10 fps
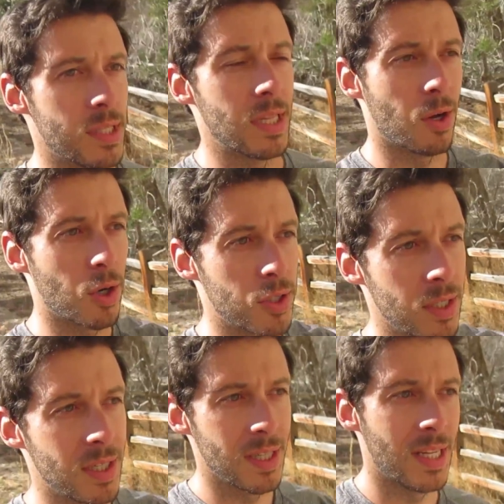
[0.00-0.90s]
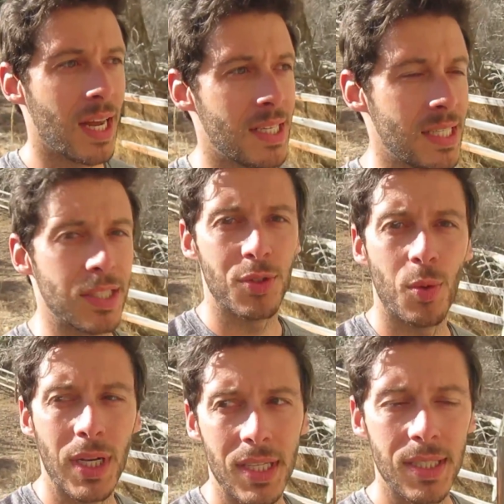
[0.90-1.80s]
enlarged in the
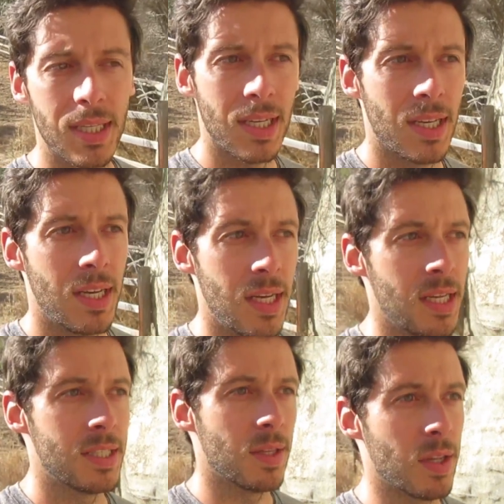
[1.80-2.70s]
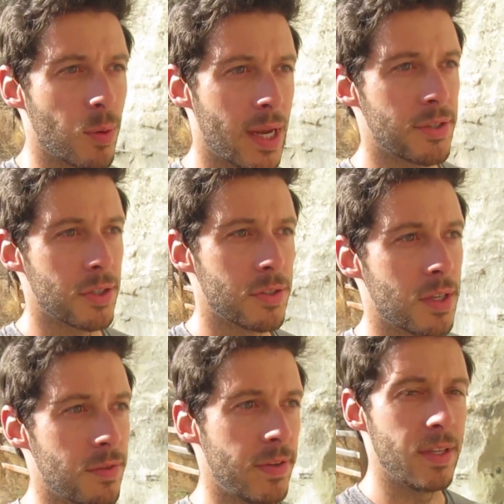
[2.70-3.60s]
1920s so that ranchers
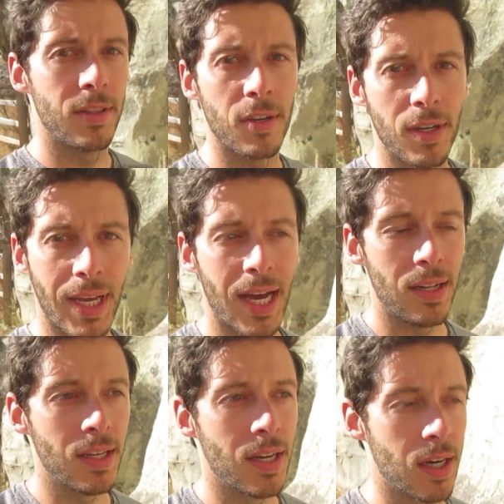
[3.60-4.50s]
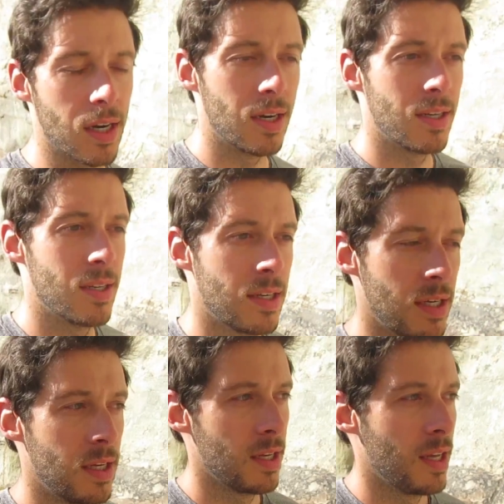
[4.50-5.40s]
could feed their cattle here,
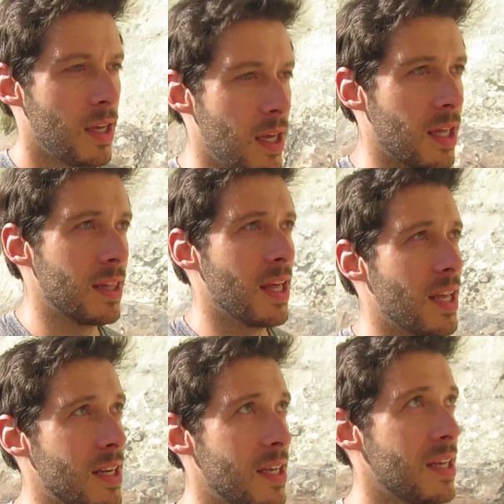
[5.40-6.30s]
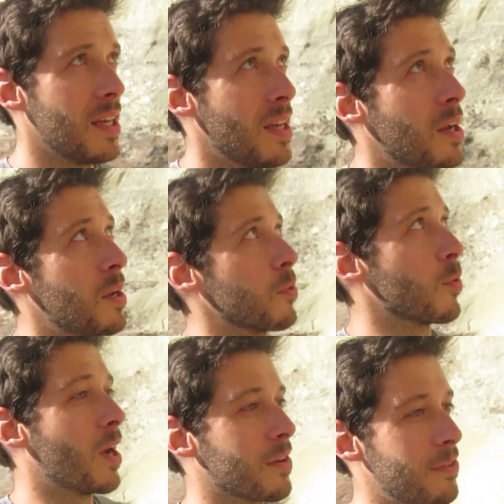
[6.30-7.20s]
and then
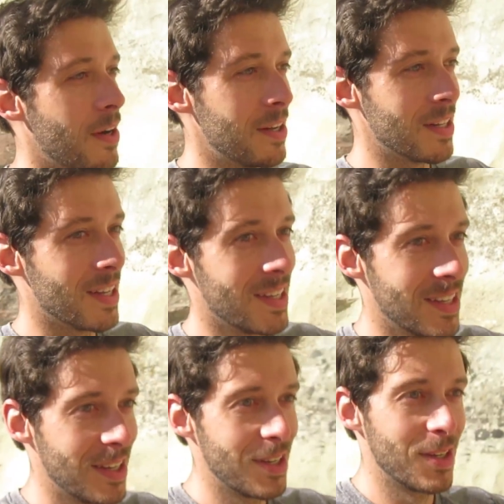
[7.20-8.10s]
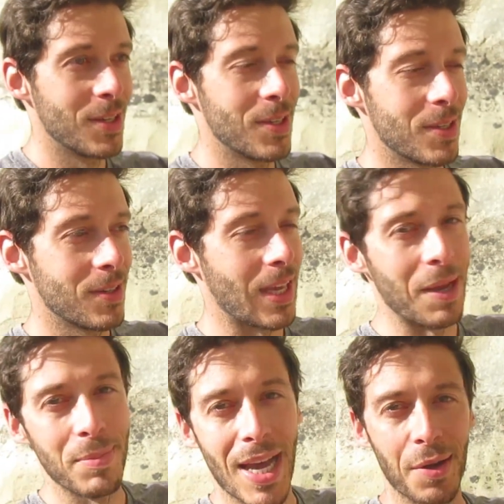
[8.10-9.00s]
rockfall
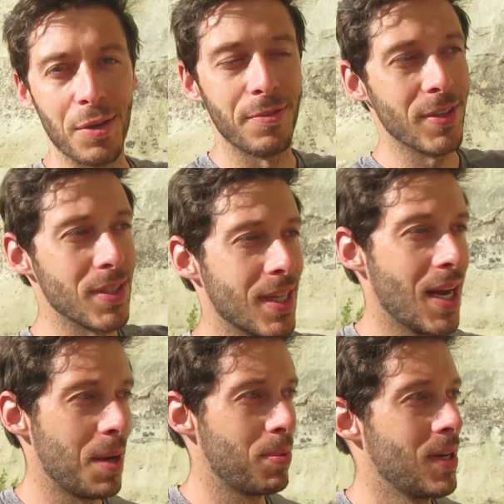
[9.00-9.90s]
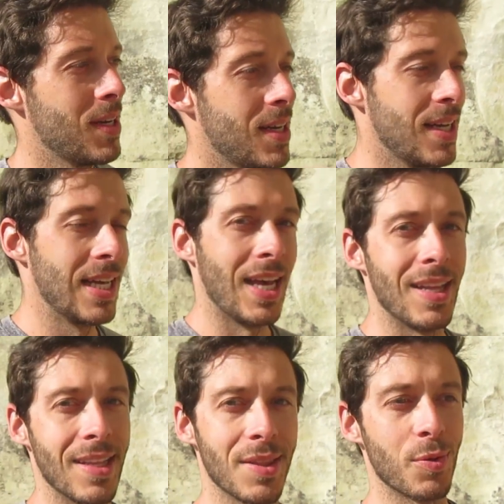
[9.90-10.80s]
came down and filled it up.
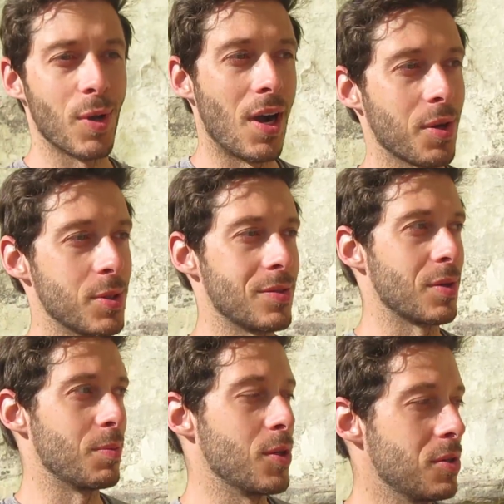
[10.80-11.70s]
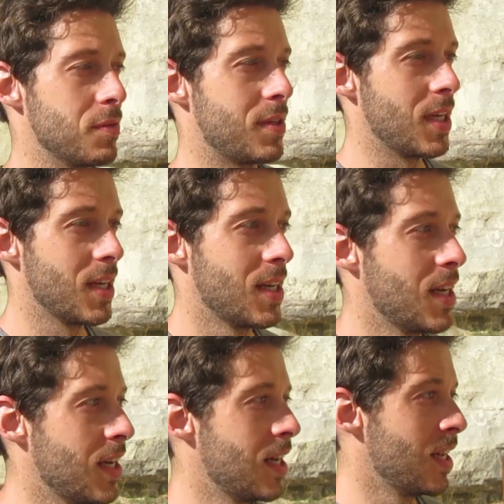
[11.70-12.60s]
And then the rock was removed,
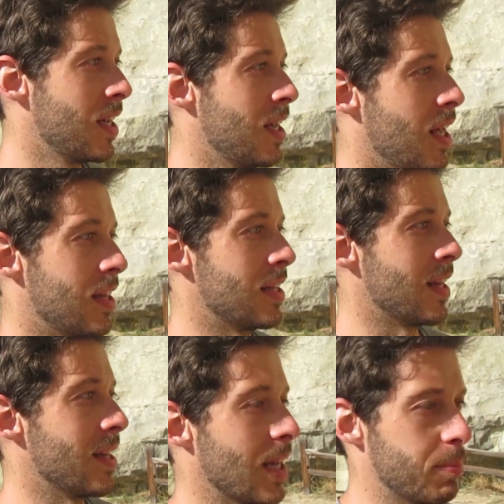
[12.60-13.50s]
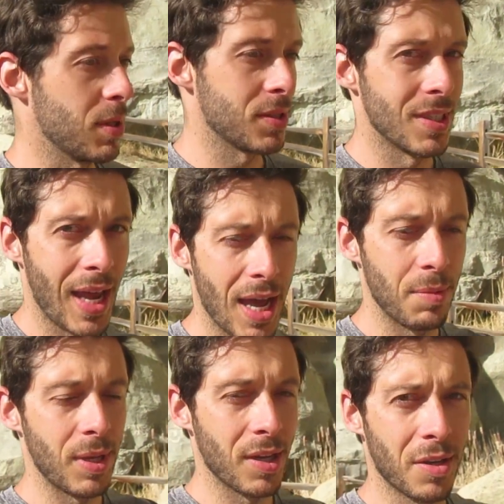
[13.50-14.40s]
and then they built a
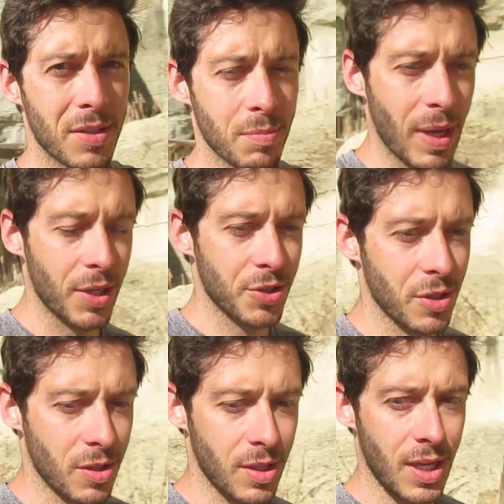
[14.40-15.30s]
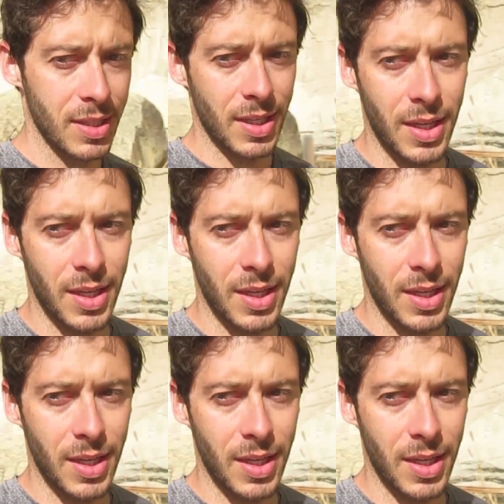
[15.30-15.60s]
dam here to make sure that